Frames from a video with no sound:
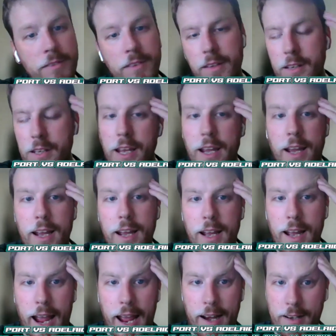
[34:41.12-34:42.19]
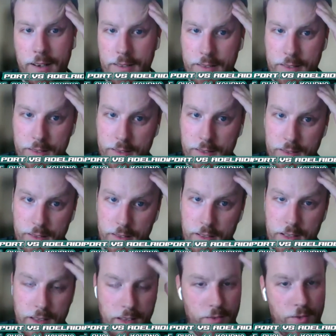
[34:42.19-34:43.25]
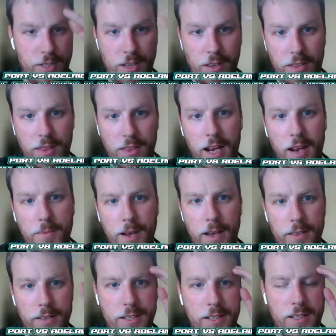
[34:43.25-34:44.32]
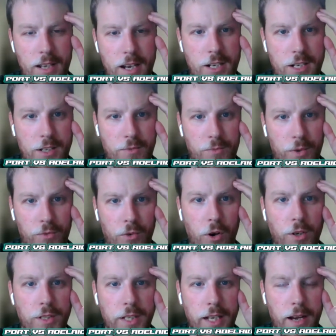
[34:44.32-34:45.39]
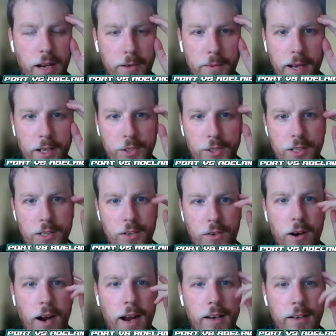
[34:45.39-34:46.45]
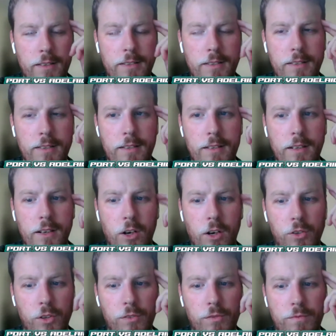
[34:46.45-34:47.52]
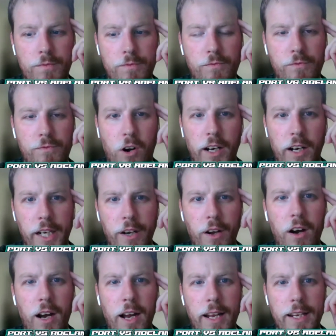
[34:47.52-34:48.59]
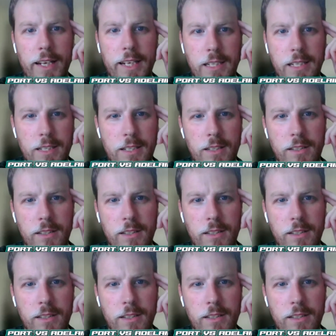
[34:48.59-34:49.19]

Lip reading: yeah, and there was the thing about the discussion with Rosie coming back onto the ground on Friday night is